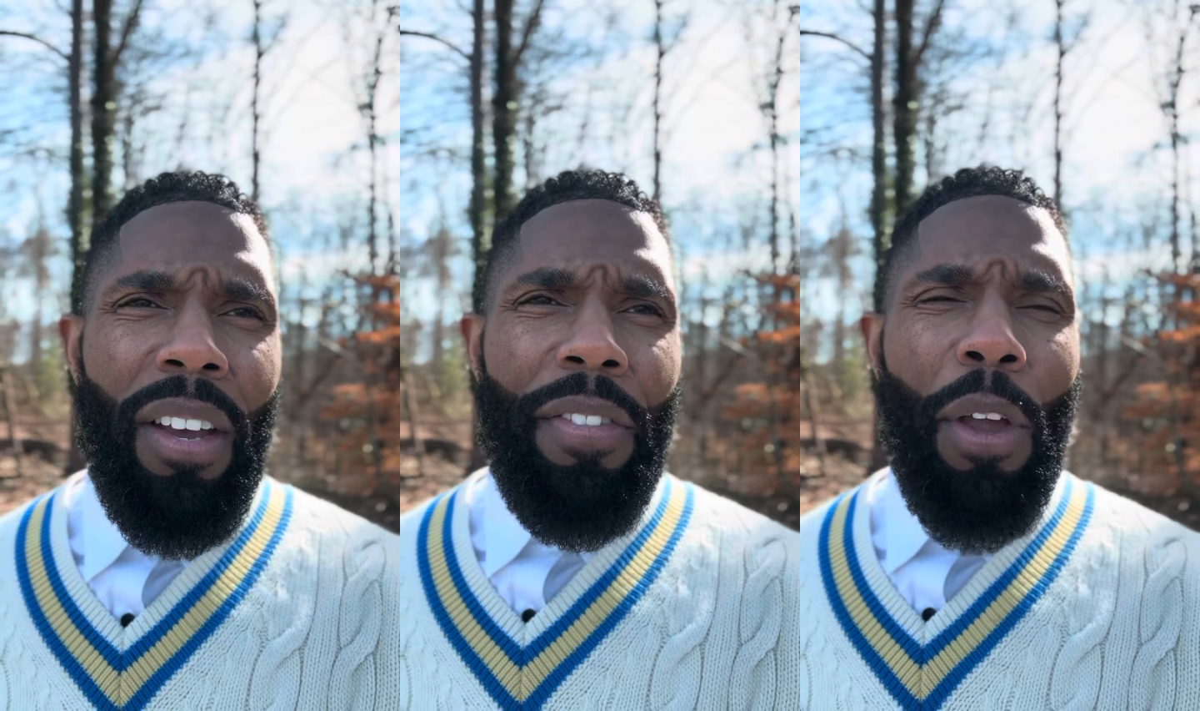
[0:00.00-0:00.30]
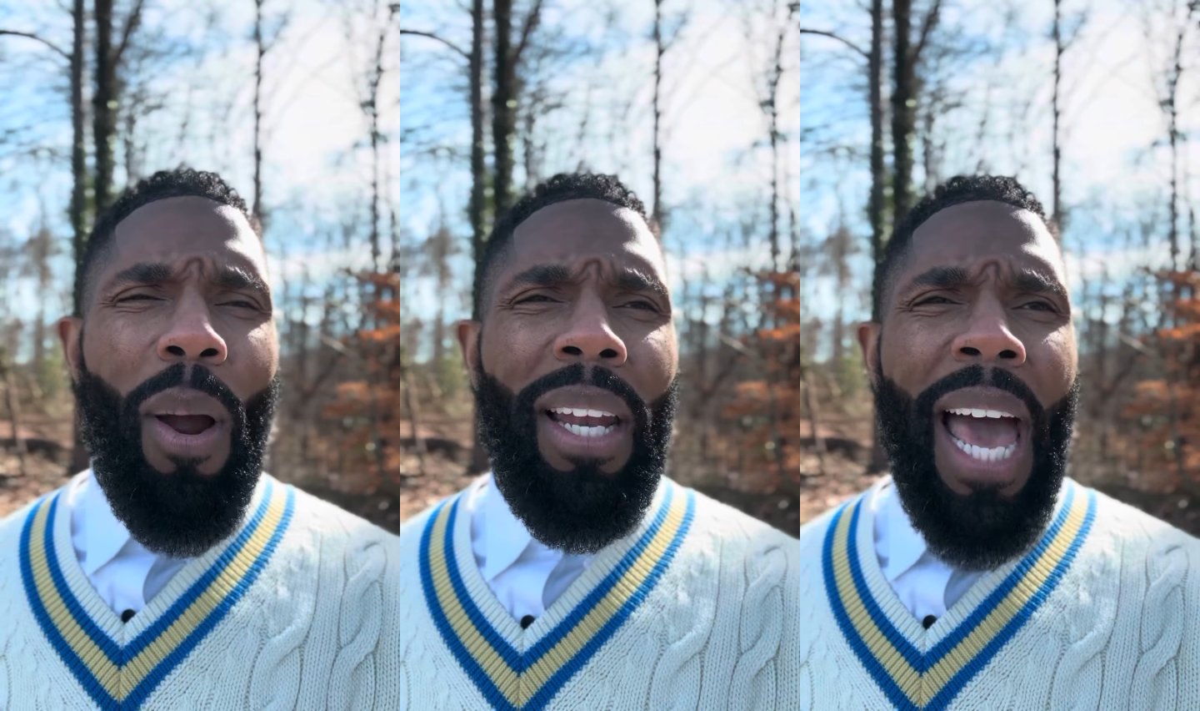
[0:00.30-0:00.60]

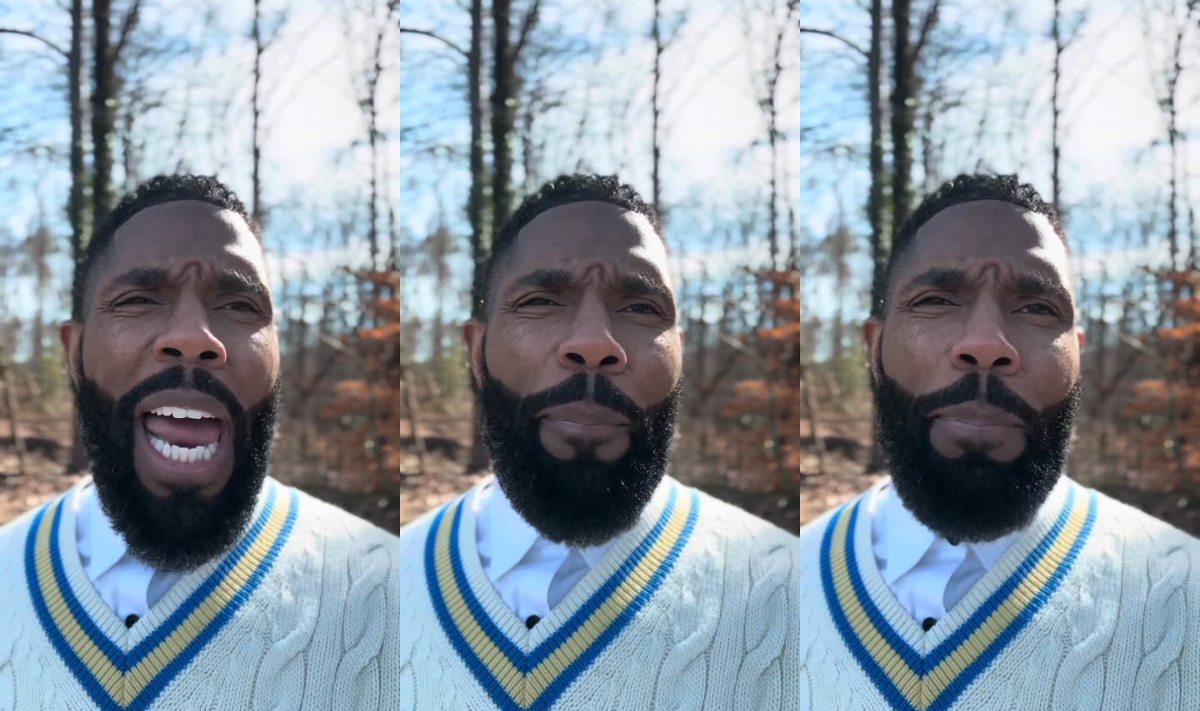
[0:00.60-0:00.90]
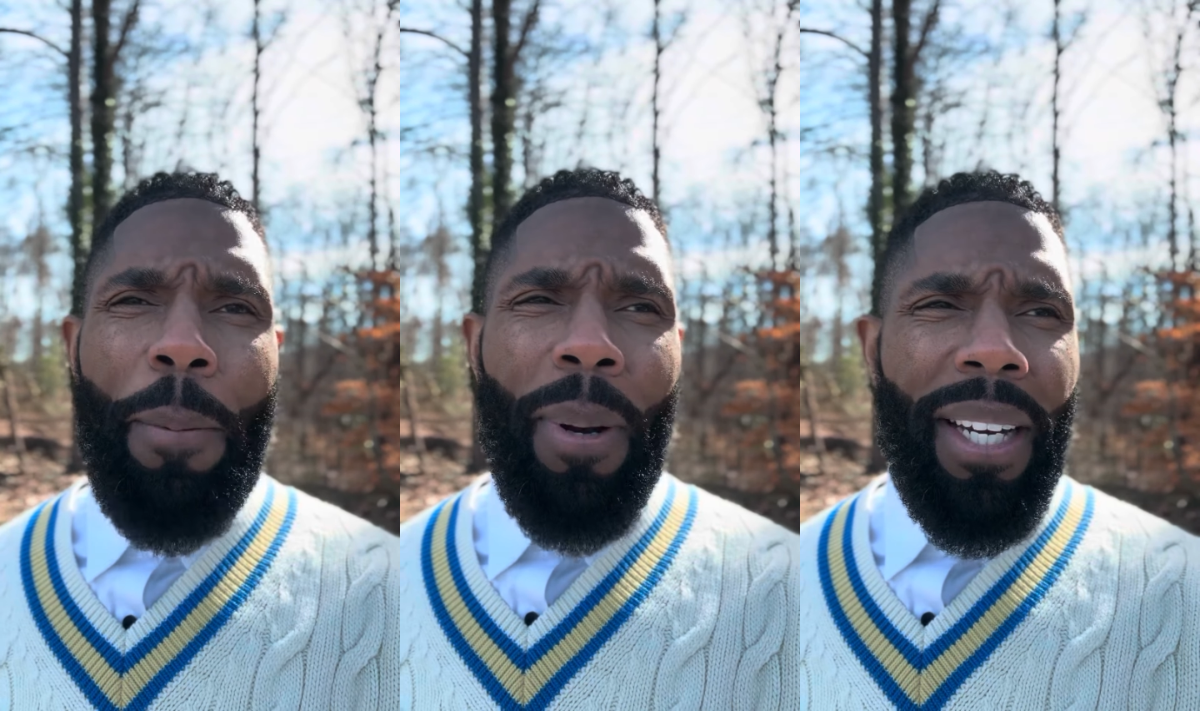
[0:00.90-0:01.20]
There are a lot of
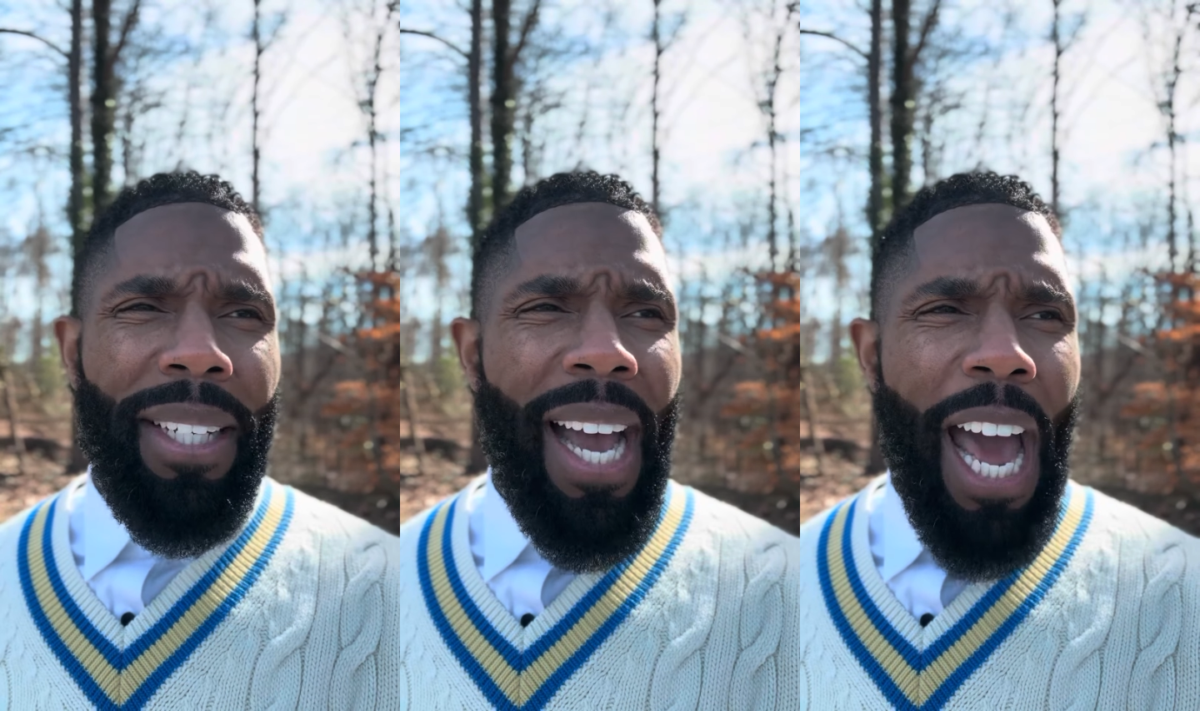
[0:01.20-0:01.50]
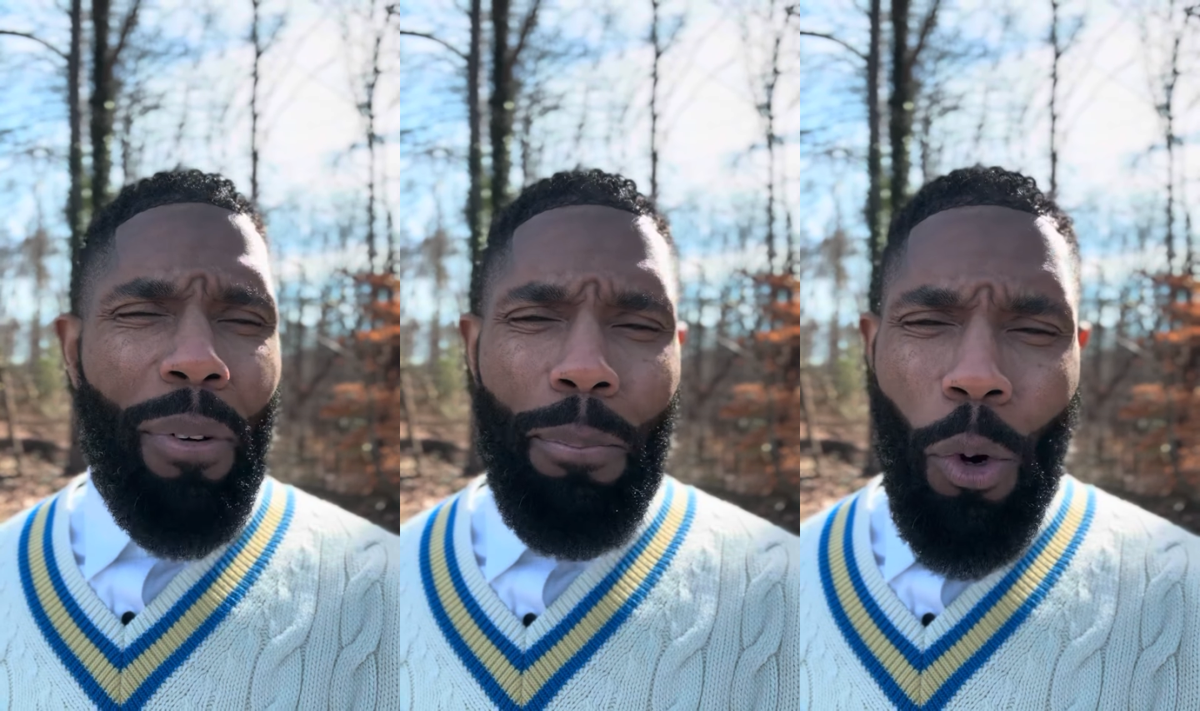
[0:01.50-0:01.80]
people that
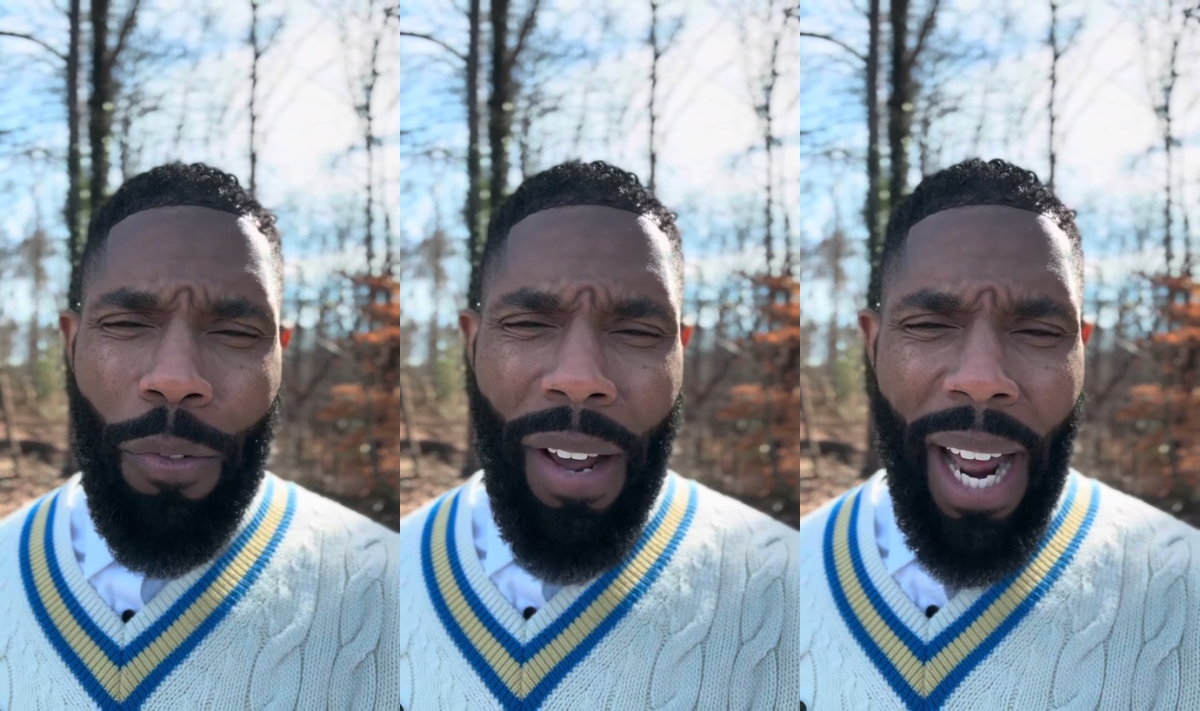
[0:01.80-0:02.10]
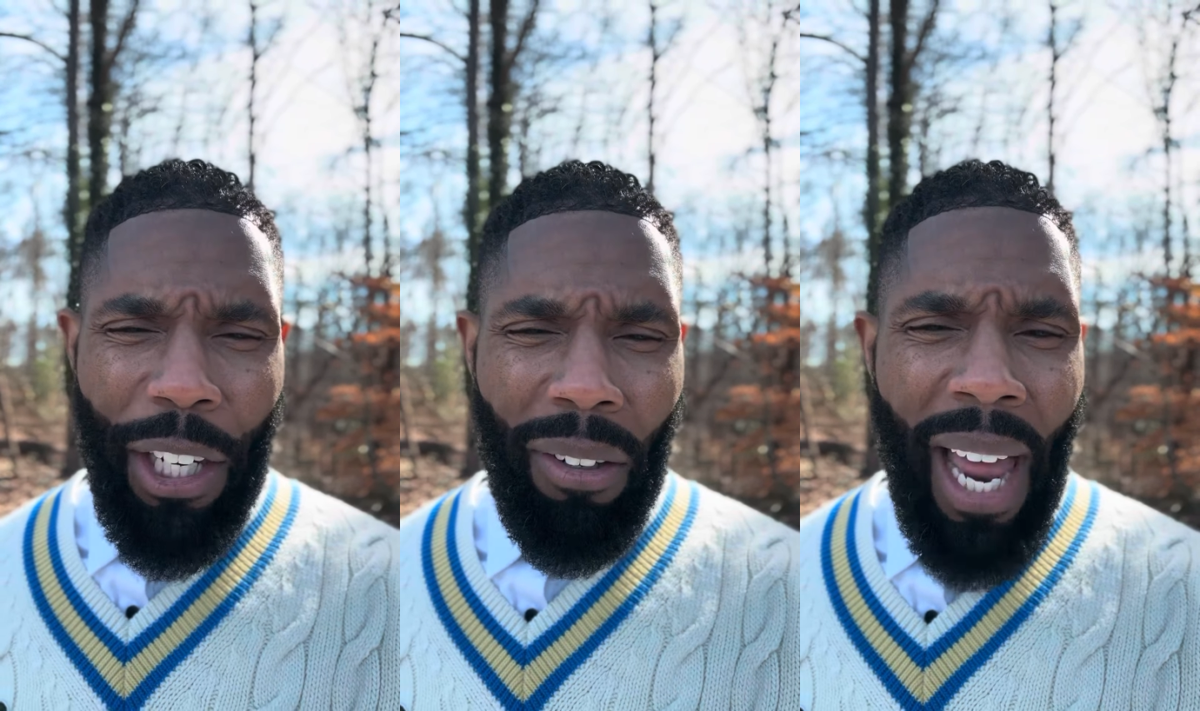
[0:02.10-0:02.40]
God removed out
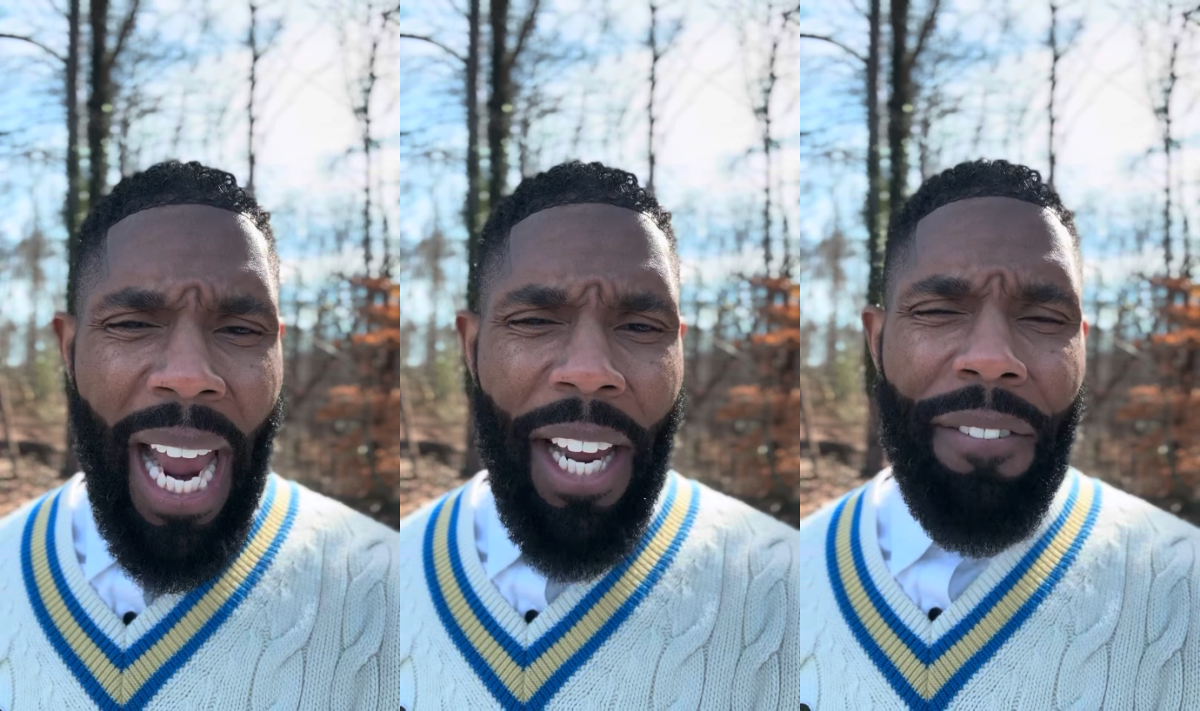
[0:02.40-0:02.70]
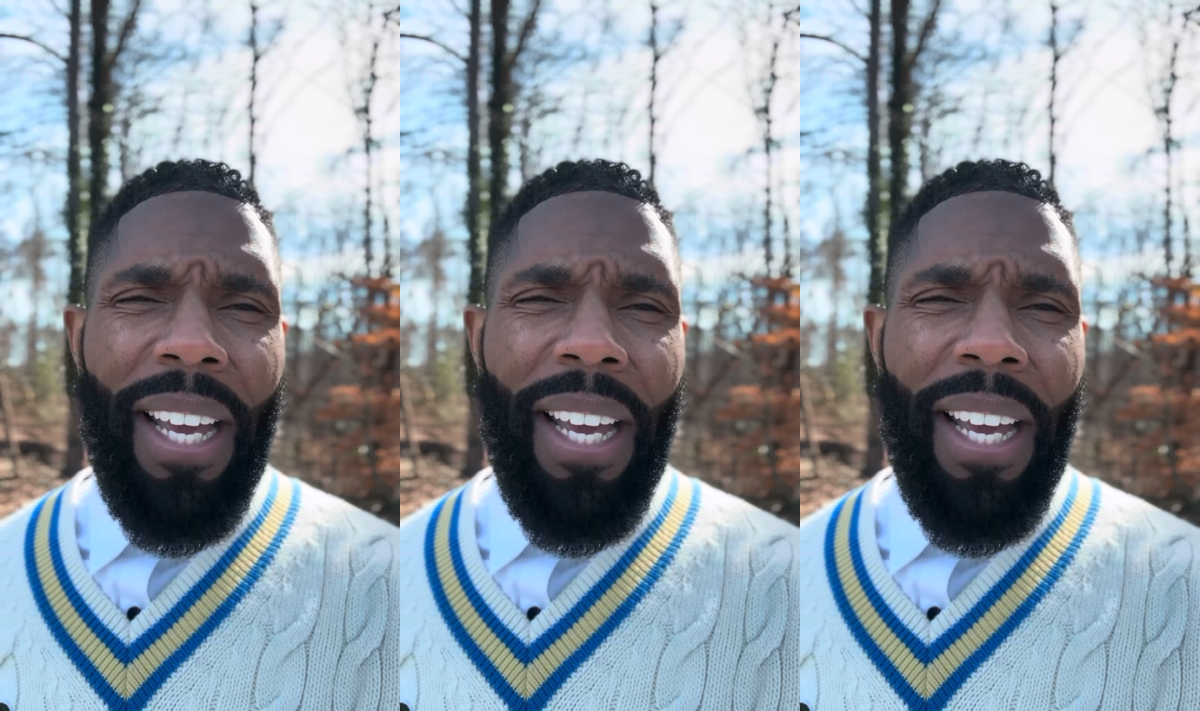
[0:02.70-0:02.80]
of your life